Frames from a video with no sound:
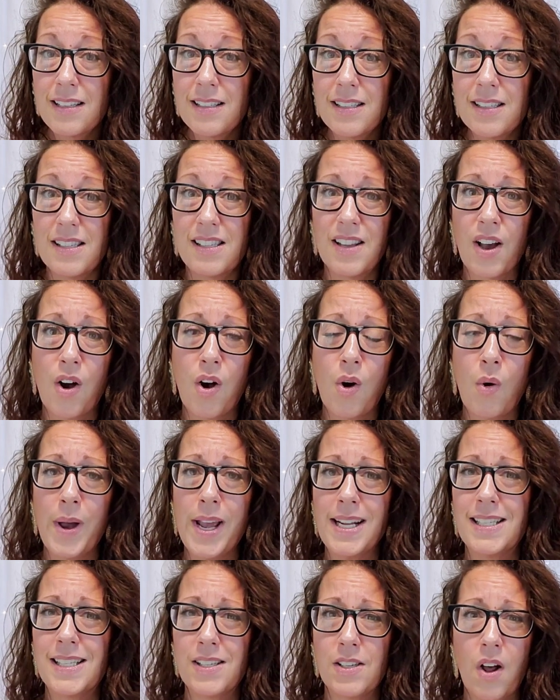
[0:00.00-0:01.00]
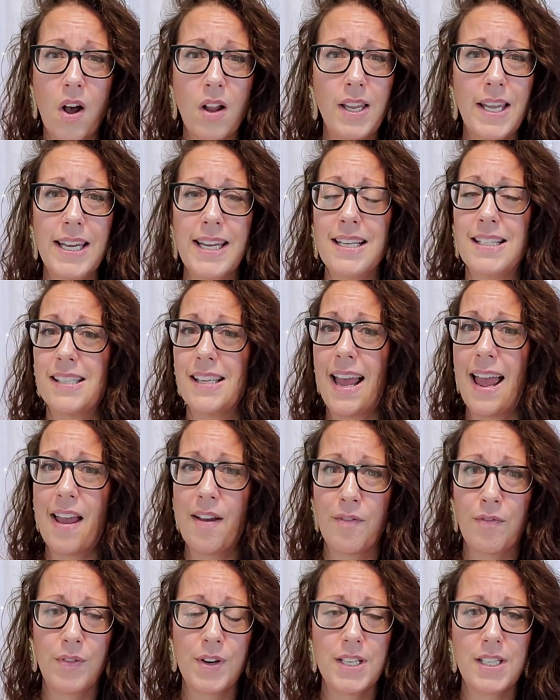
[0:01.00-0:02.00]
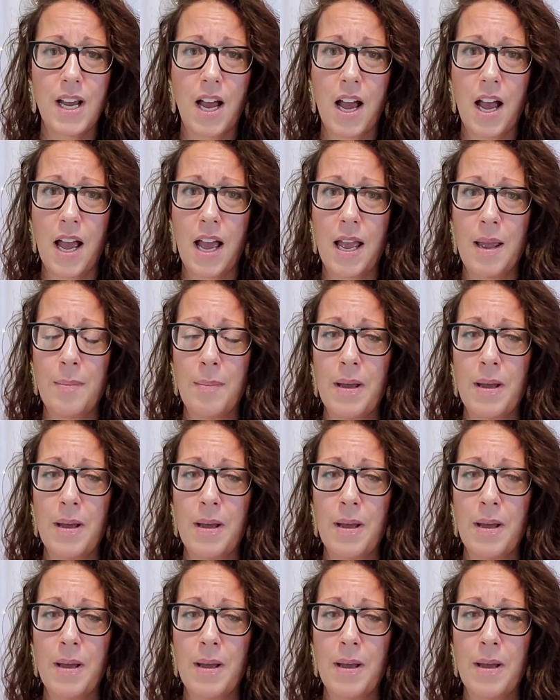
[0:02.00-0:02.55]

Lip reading: So it's not like it's every time.